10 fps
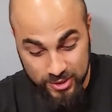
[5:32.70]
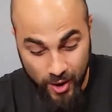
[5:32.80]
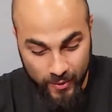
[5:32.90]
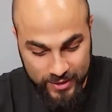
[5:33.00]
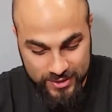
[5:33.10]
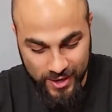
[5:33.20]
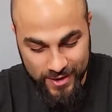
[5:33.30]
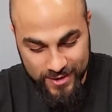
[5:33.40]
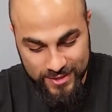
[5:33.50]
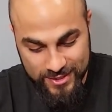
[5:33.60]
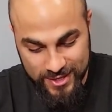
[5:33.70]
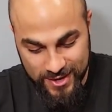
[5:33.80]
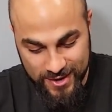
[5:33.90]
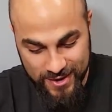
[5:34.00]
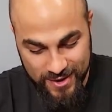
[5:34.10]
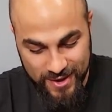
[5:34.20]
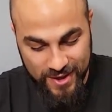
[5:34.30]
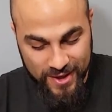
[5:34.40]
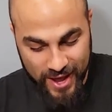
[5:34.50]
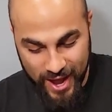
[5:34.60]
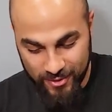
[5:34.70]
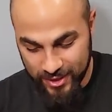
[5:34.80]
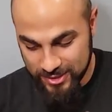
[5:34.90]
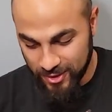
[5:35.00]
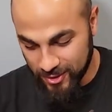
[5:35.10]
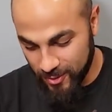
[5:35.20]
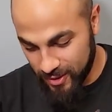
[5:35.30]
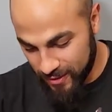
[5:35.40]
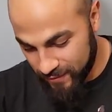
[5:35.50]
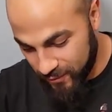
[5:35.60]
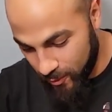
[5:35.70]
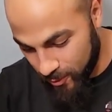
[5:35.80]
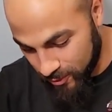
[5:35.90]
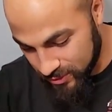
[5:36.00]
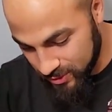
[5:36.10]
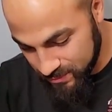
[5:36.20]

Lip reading: excited to see how that's all going to unfold.